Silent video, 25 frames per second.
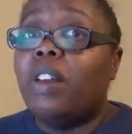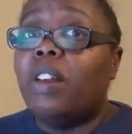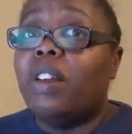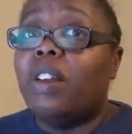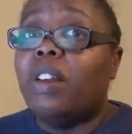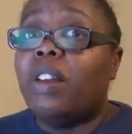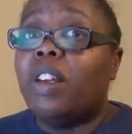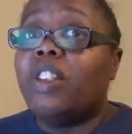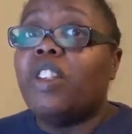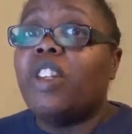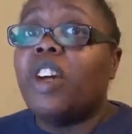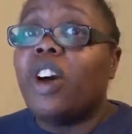
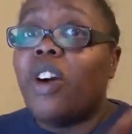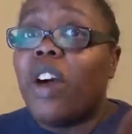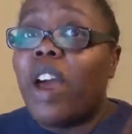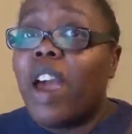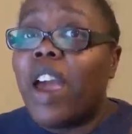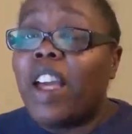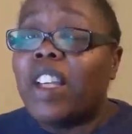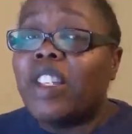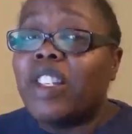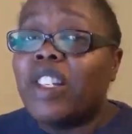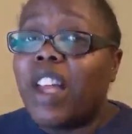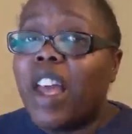Did y'all
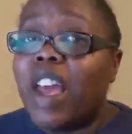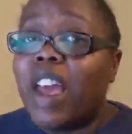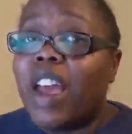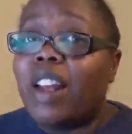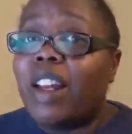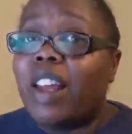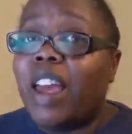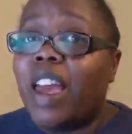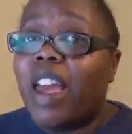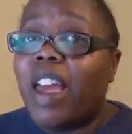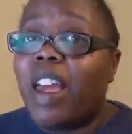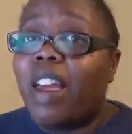
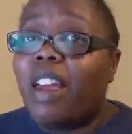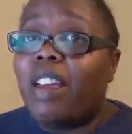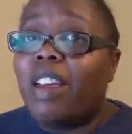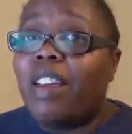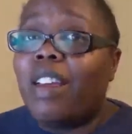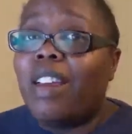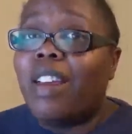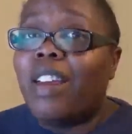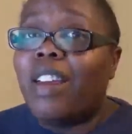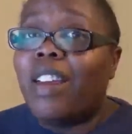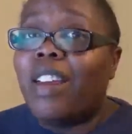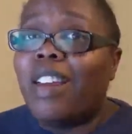hashtag that?
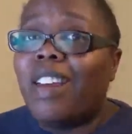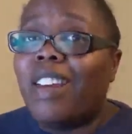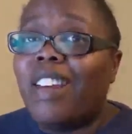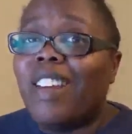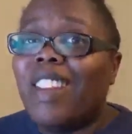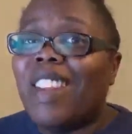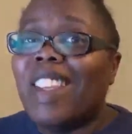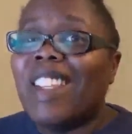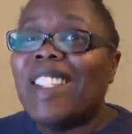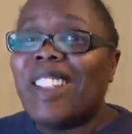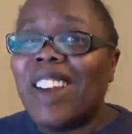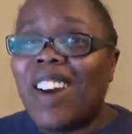
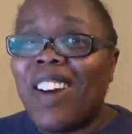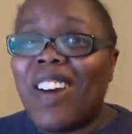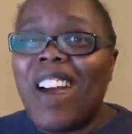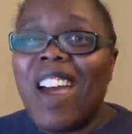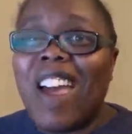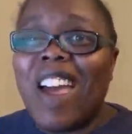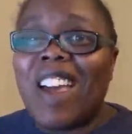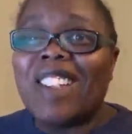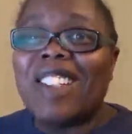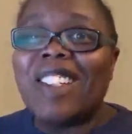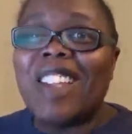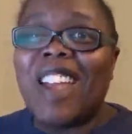Did y'all
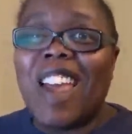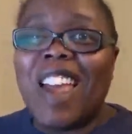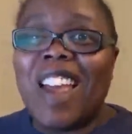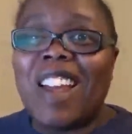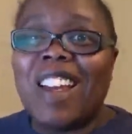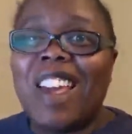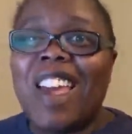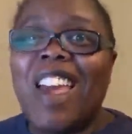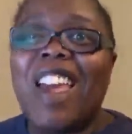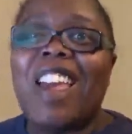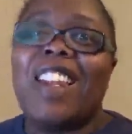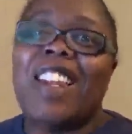
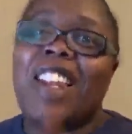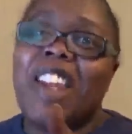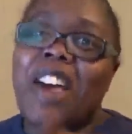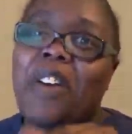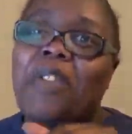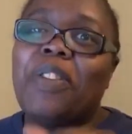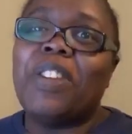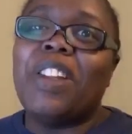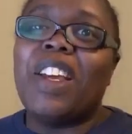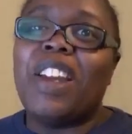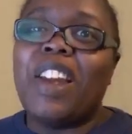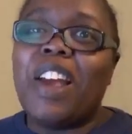hashtag that?
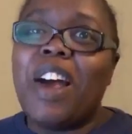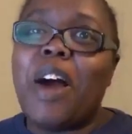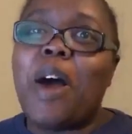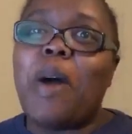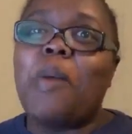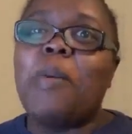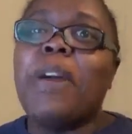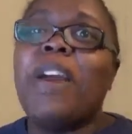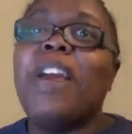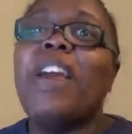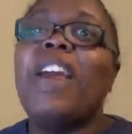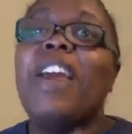Leveling
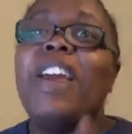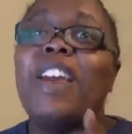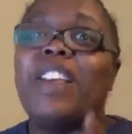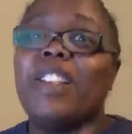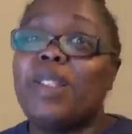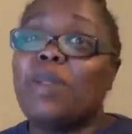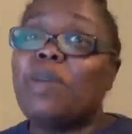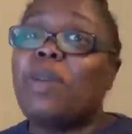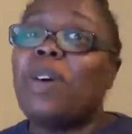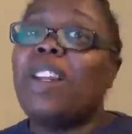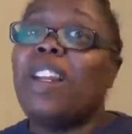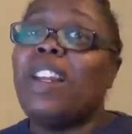up
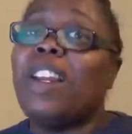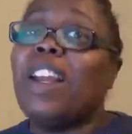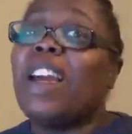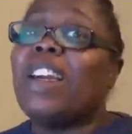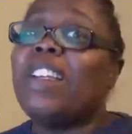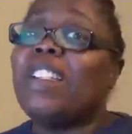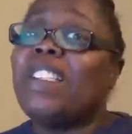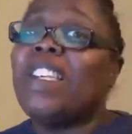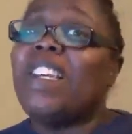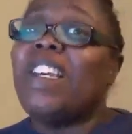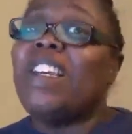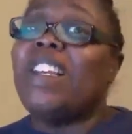in
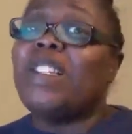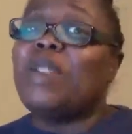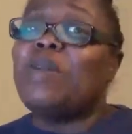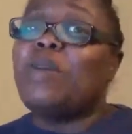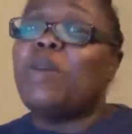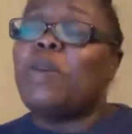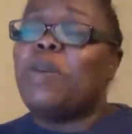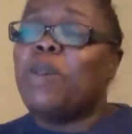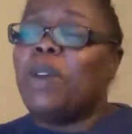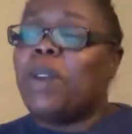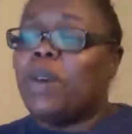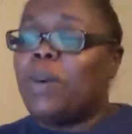2019 is
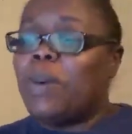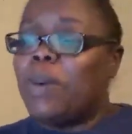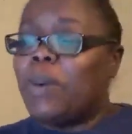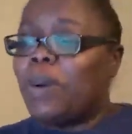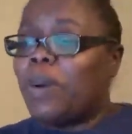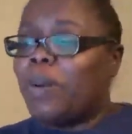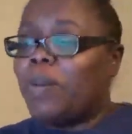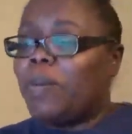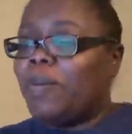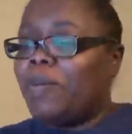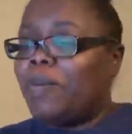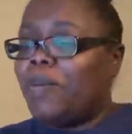what we're
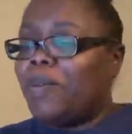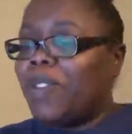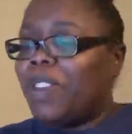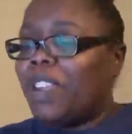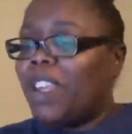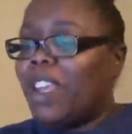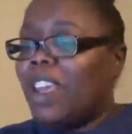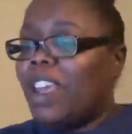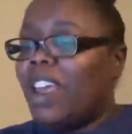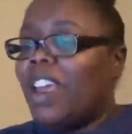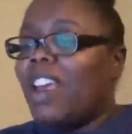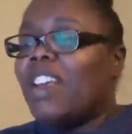doing.
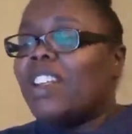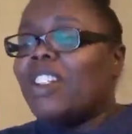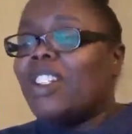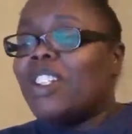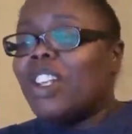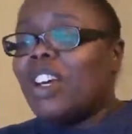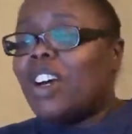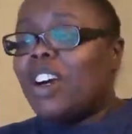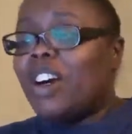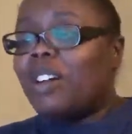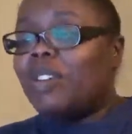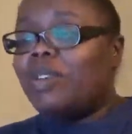
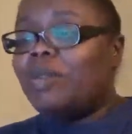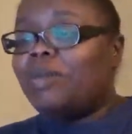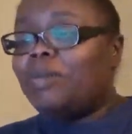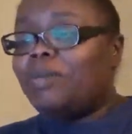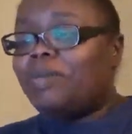So,